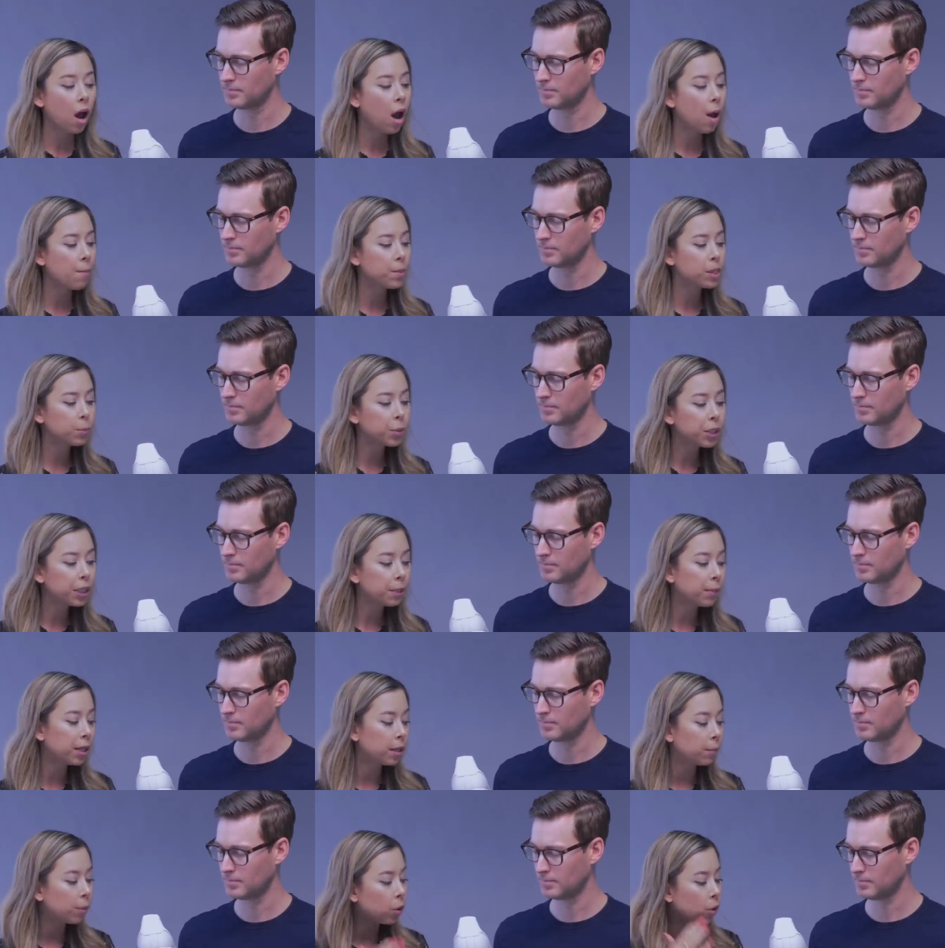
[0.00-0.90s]
Speaker 1: Um, it's pretty
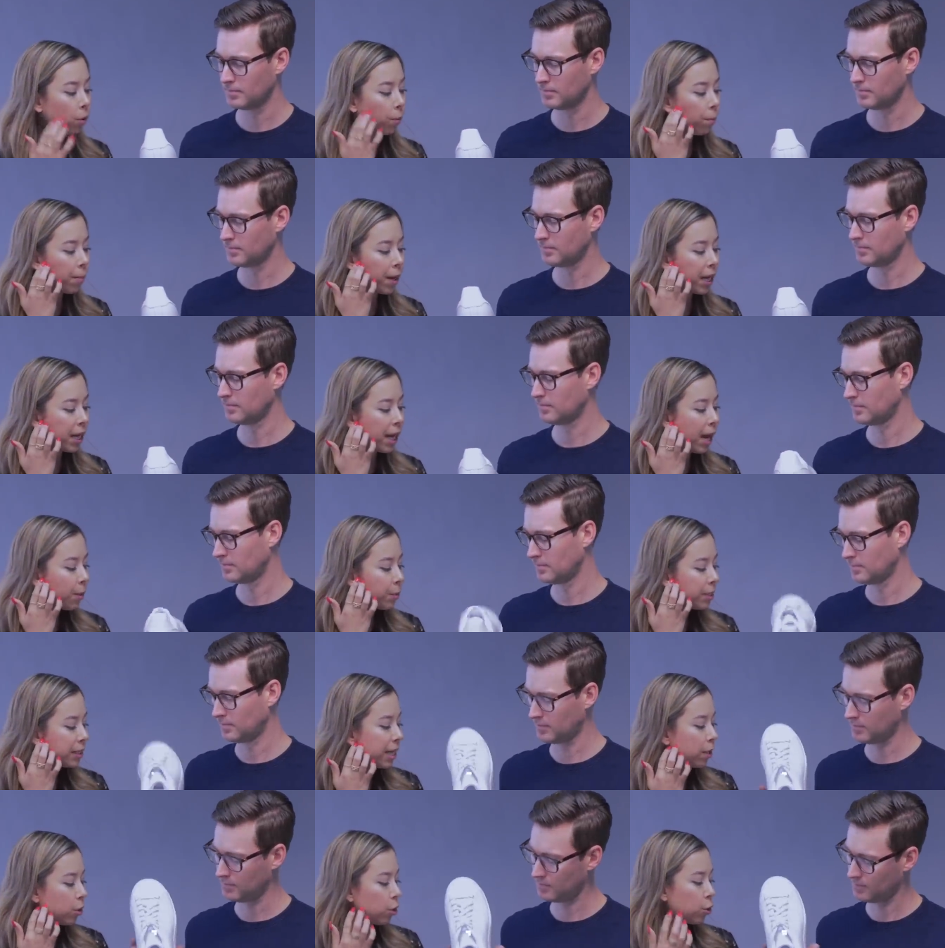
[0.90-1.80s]
minimal, but I
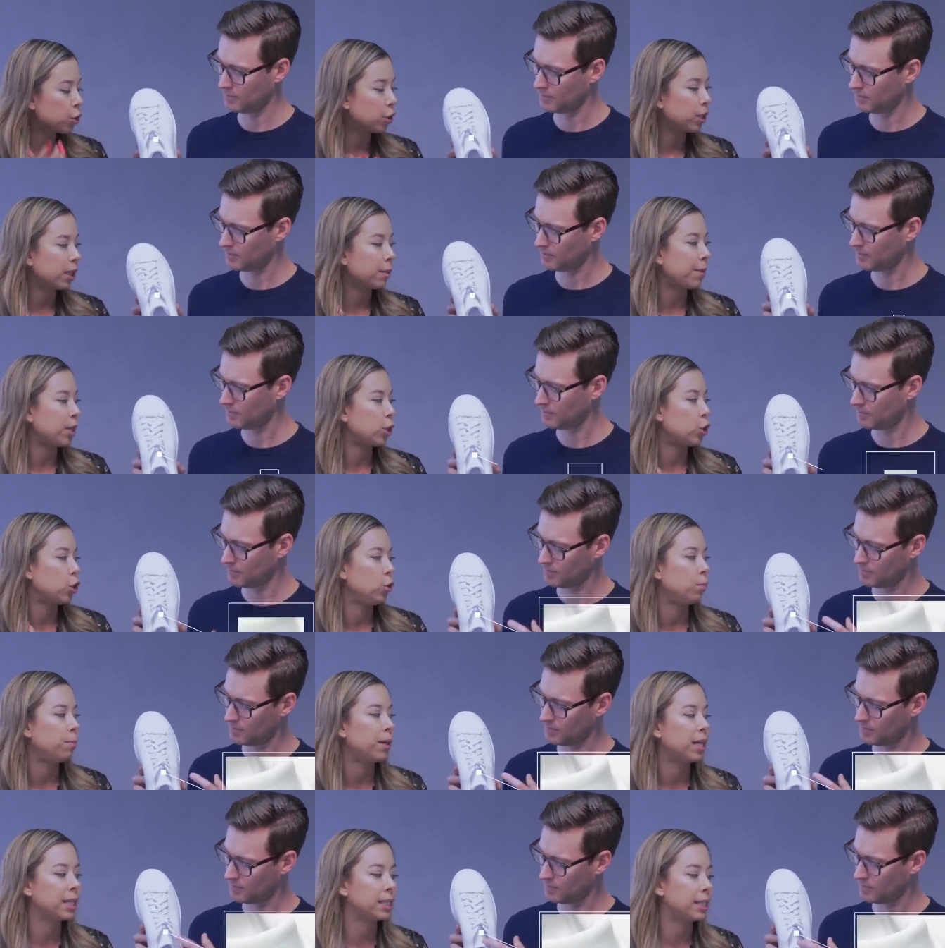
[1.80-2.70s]
would say those are like my
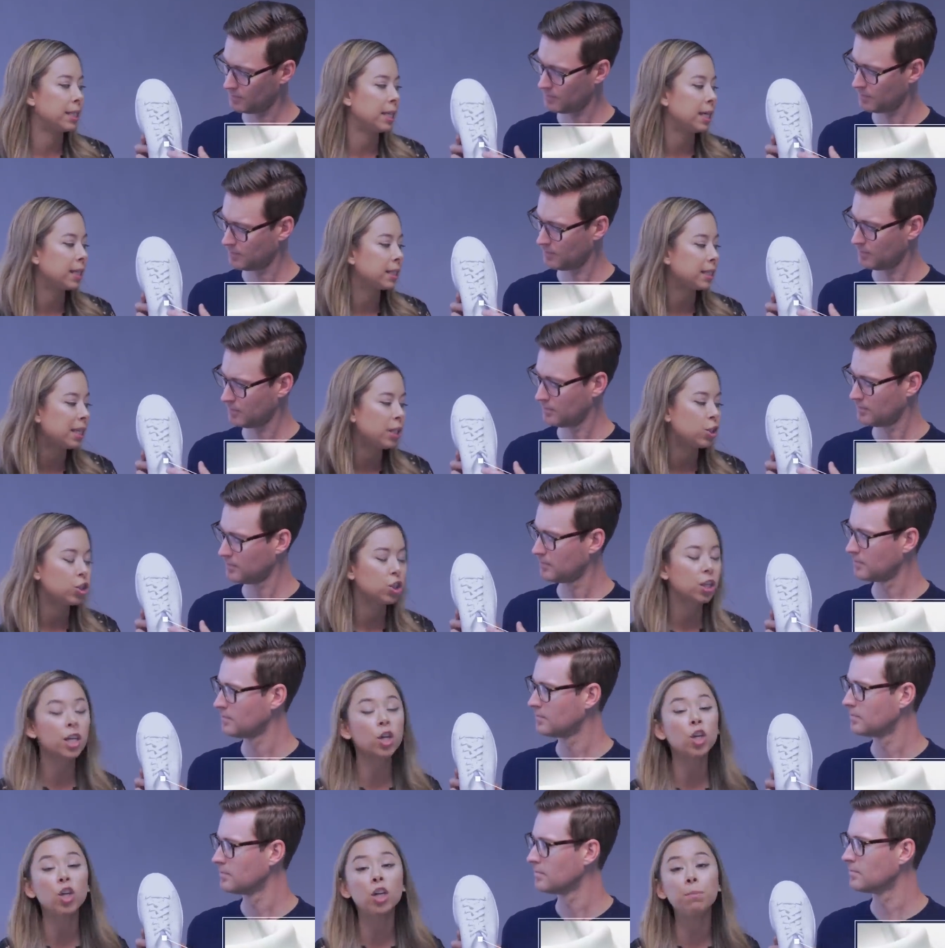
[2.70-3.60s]
two biggest things.
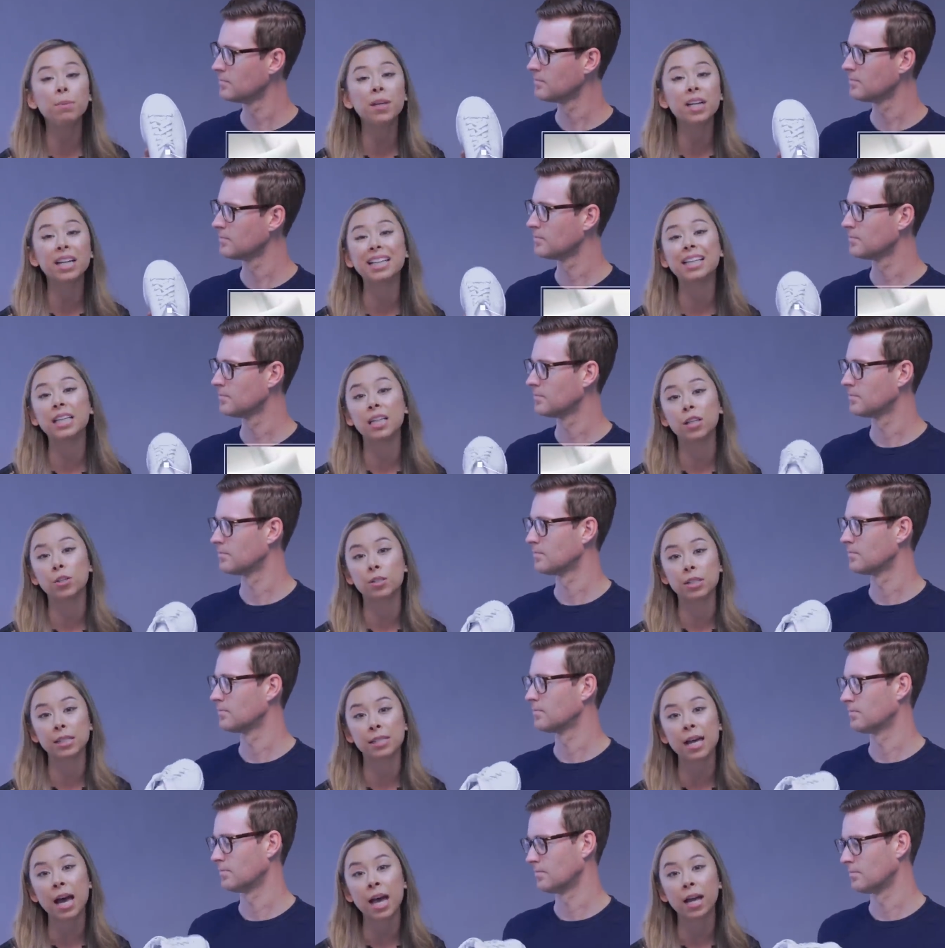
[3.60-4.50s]
It's, it could be a cleaner
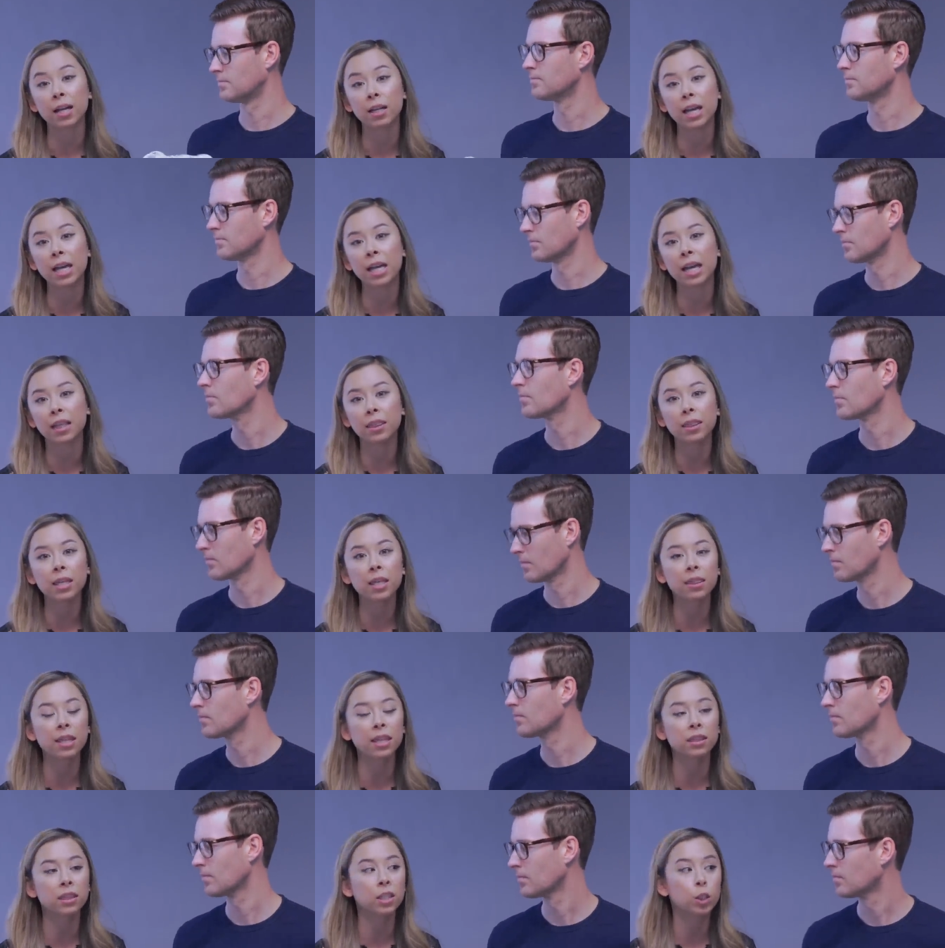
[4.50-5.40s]
design, and I
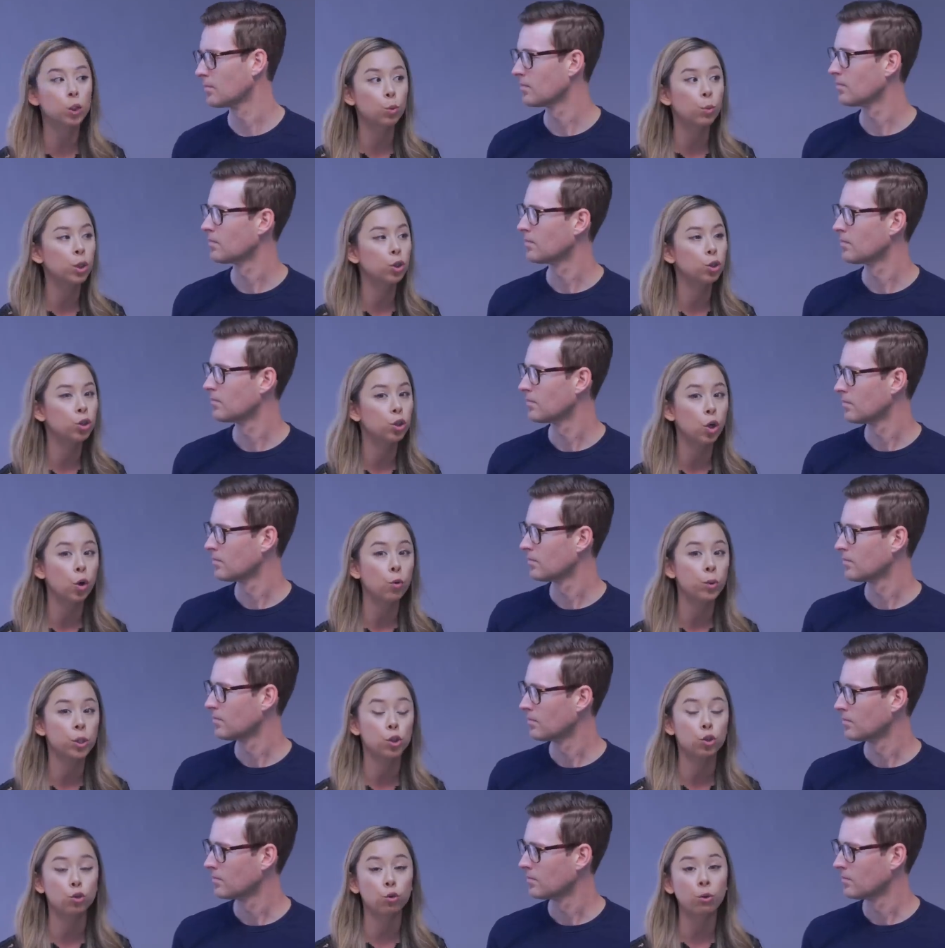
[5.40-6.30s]
think that that's what you should
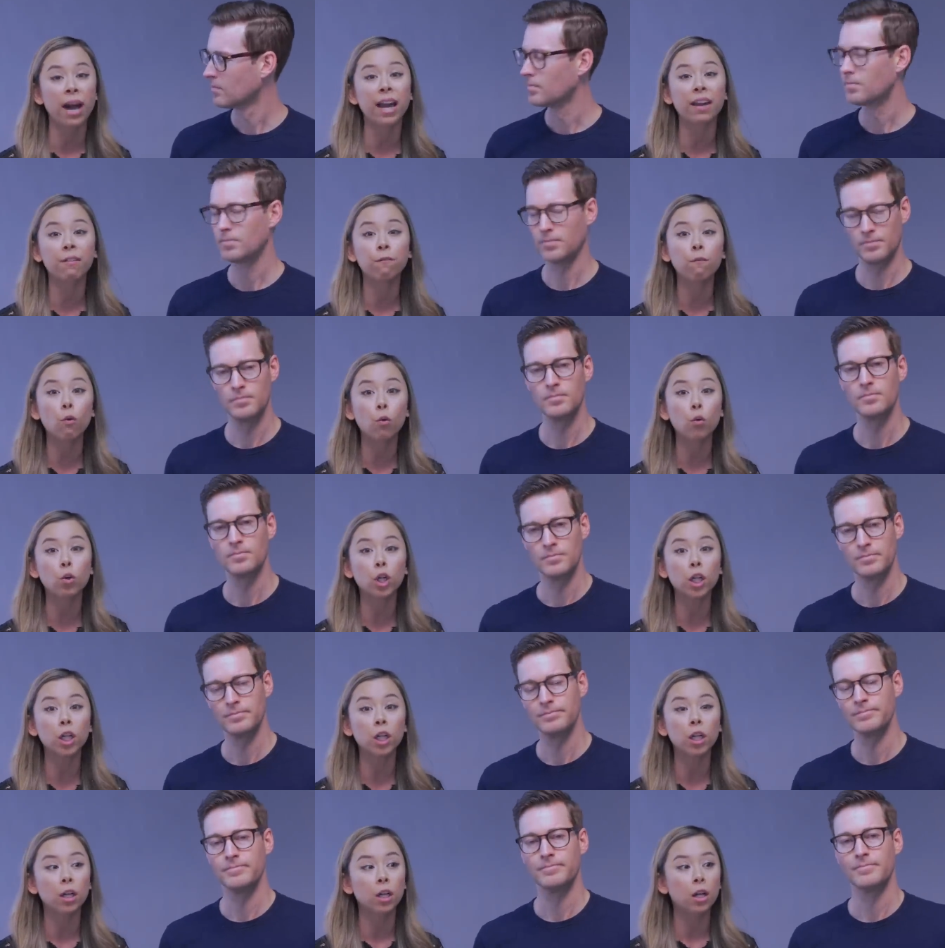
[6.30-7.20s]
always strive
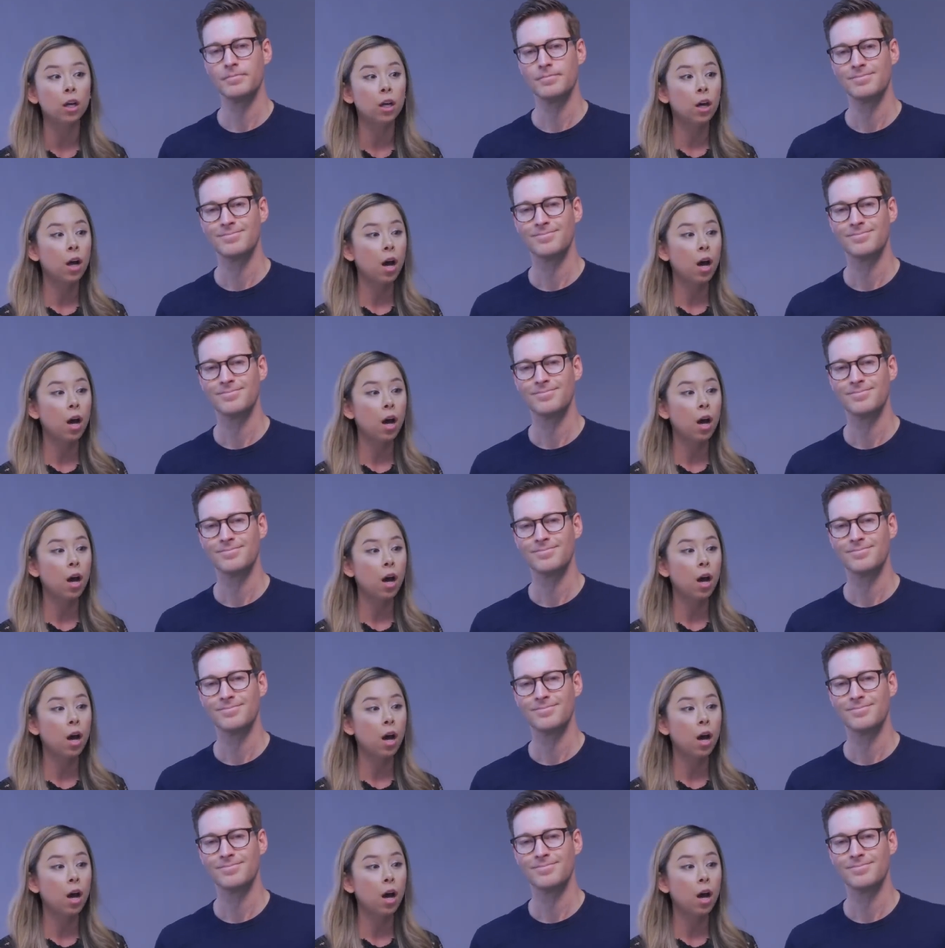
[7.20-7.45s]
for.